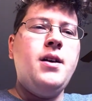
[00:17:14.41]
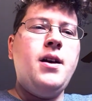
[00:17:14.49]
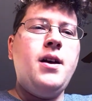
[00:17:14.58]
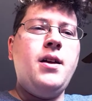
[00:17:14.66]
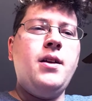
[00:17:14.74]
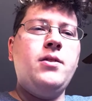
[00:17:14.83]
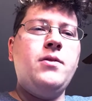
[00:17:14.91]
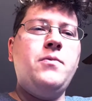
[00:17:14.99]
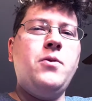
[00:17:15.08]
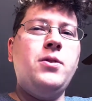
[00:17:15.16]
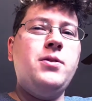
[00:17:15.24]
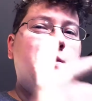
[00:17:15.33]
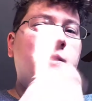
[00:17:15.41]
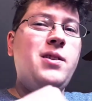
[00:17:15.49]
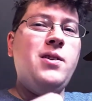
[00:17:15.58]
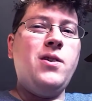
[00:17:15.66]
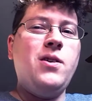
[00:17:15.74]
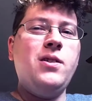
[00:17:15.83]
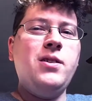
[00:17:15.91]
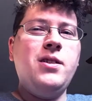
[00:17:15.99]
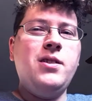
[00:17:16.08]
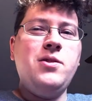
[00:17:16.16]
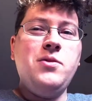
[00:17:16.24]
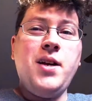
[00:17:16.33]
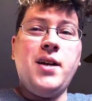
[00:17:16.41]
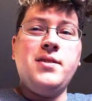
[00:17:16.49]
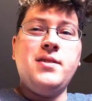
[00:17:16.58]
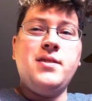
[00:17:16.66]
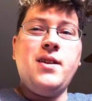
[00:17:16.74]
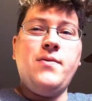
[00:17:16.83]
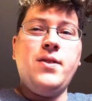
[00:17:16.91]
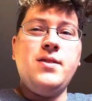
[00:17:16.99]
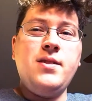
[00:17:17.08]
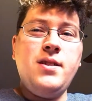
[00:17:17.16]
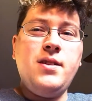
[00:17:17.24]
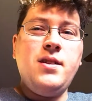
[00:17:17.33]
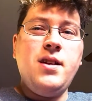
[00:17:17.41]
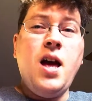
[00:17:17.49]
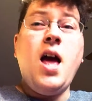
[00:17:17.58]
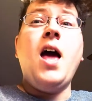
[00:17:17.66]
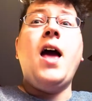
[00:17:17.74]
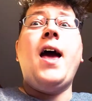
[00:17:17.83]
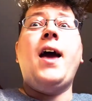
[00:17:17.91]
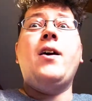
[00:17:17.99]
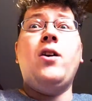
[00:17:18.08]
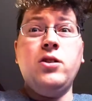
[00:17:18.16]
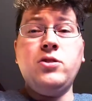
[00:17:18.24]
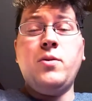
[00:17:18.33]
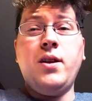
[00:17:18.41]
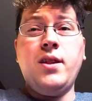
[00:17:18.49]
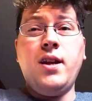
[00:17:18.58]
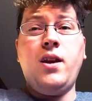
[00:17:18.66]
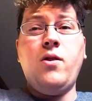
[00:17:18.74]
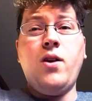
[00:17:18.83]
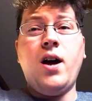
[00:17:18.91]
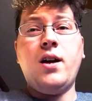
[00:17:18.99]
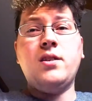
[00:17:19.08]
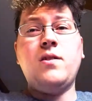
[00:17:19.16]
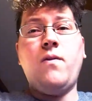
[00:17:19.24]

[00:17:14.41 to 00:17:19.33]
And I look forward to seeing y'all in 2017. And I also want to thank you guys